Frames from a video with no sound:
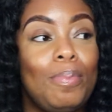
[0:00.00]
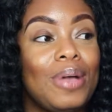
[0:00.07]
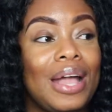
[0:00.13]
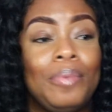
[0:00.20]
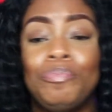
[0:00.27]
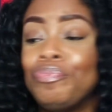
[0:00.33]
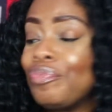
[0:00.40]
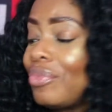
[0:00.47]

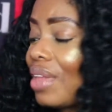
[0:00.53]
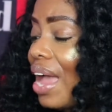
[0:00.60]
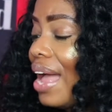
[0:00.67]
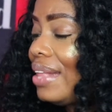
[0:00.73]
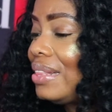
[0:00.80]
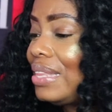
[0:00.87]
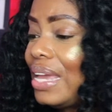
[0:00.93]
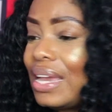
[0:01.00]
But
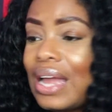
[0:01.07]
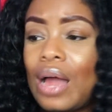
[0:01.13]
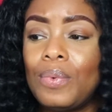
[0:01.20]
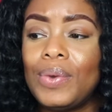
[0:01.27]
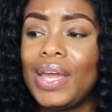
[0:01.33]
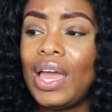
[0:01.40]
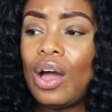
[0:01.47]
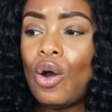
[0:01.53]
I think I
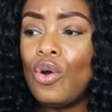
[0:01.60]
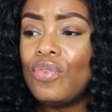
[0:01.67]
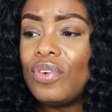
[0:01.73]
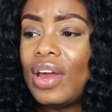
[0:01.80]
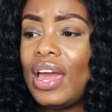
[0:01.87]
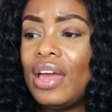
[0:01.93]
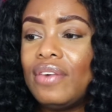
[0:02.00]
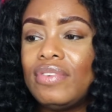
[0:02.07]
went over
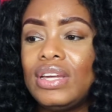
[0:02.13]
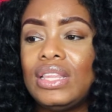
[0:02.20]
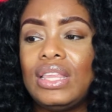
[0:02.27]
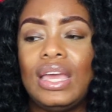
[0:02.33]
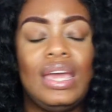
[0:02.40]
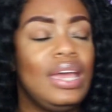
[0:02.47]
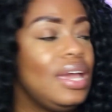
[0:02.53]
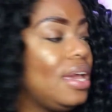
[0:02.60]

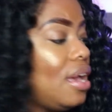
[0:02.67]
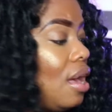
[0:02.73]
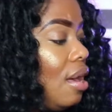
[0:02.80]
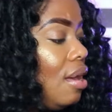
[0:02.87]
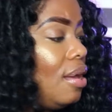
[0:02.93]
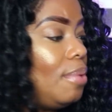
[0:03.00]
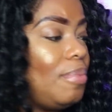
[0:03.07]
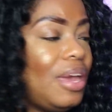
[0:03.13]
everything,
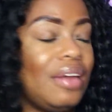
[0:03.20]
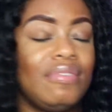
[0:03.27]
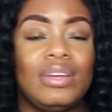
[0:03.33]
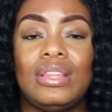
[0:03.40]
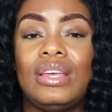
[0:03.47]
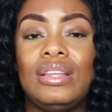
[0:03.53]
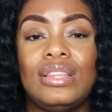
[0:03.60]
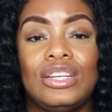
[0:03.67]

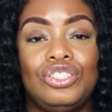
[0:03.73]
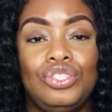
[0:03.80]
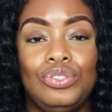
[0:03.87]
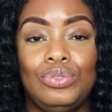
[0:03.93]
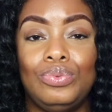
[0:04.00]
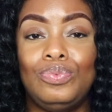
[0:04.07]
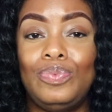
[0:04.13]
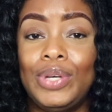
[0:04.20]
everything that
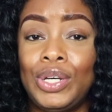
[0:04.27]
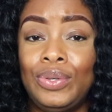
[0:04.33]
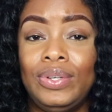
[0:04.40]
you will